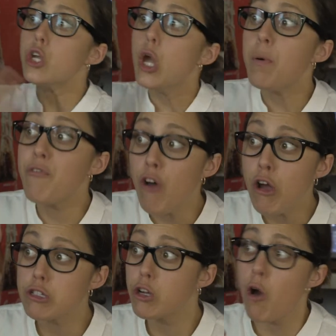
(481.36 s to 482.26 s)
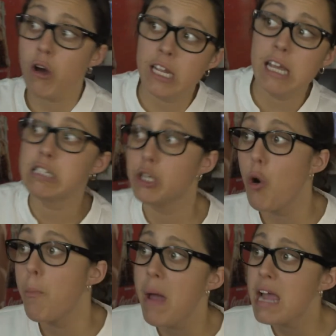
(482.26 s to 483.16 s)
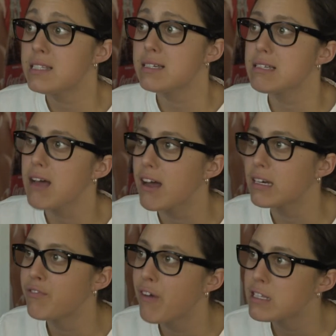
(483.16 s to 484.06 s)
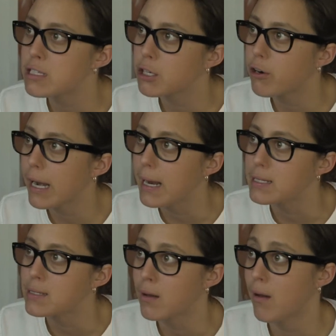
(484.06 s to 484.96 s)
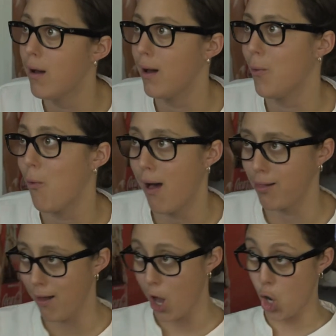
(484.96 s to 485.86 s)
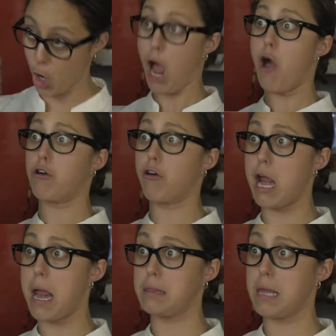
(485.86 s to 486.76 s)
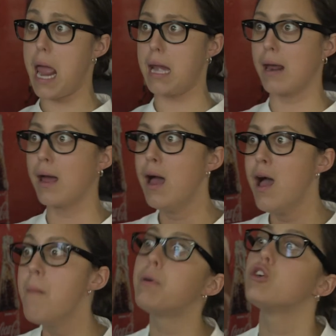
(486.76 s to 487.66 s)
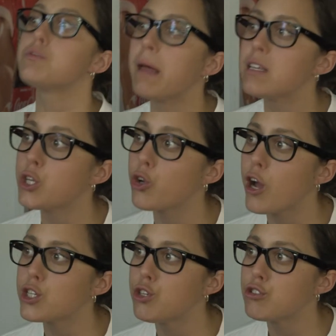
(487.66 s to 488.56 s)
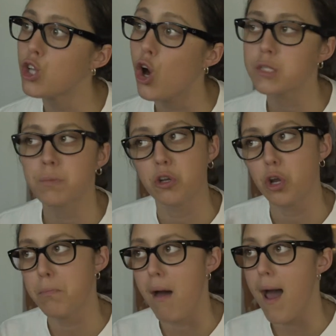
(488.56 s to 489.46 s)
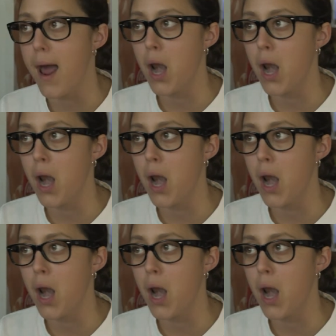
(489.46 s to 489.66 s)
So you prefer to go on eating your pesticide-infested greens? Oh, well, go green then. But whose medicine are you going to use in the hospital, not mine?